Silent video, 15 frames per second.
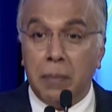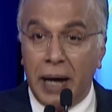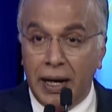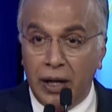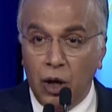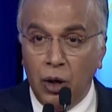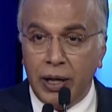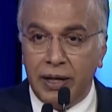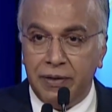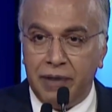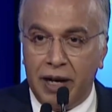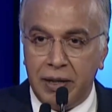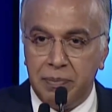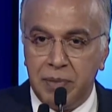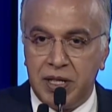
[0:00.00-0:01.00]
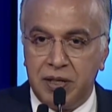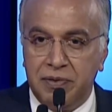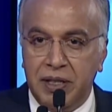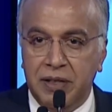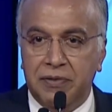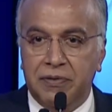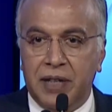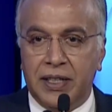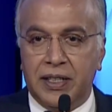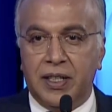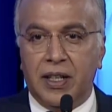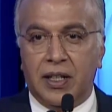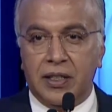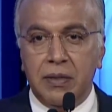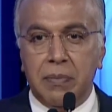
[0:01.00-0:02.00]
I now invite Mr. V.
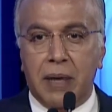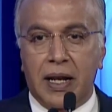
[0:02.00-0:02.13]
Vaidyanathan,